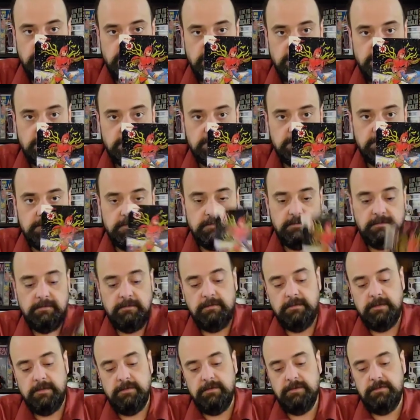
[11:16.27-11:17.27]
EXO
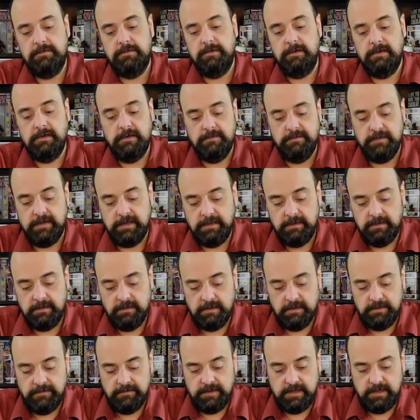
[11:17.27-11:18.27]
number 12. I
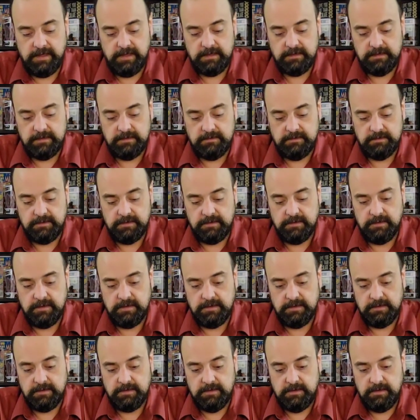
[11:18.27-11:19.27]
love the EXO series.